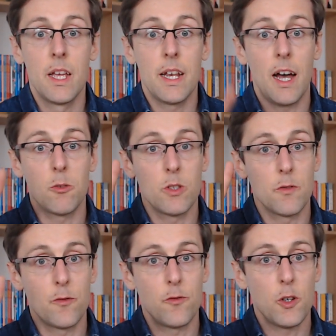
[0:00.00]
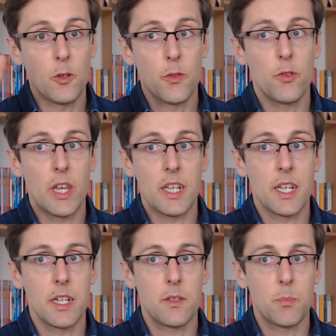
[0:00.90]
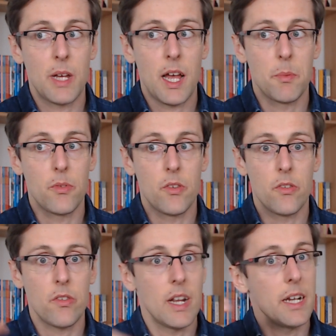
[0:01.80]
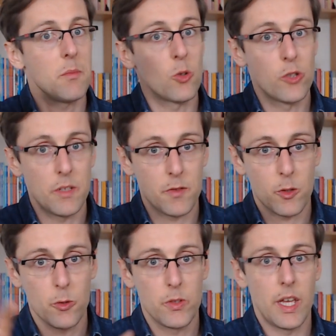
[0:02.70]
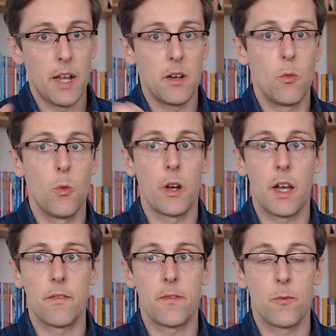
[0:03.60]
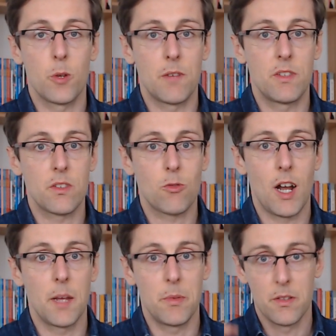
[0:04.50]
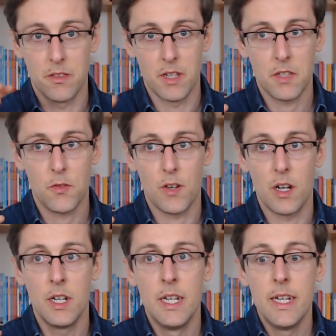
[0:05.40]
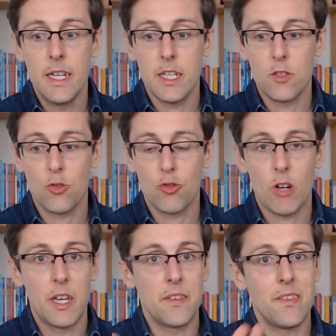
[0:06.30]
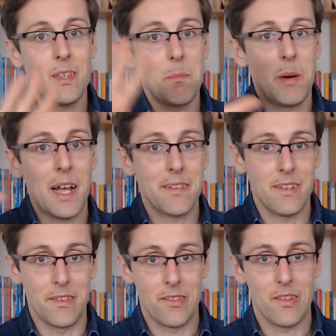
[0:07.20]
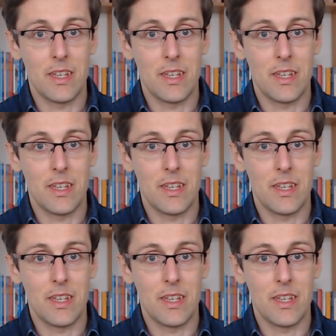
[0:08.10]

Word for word: Now the fourth thing that is perhaps slightly more difficult than what I've what I've described thus far is to try and see patterns